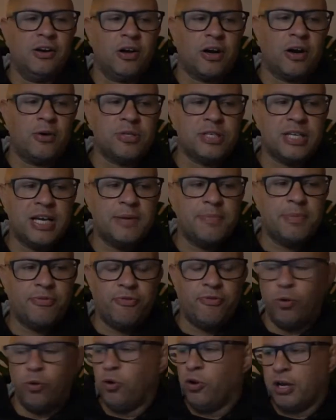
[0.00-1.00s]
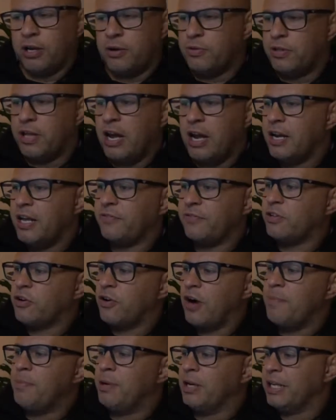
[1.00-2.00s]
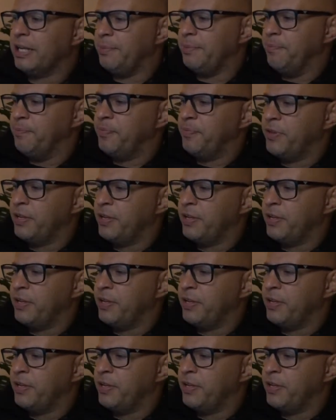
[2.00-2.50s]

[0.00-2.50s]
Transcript: Like I was saying before, like they only have to grab a limb.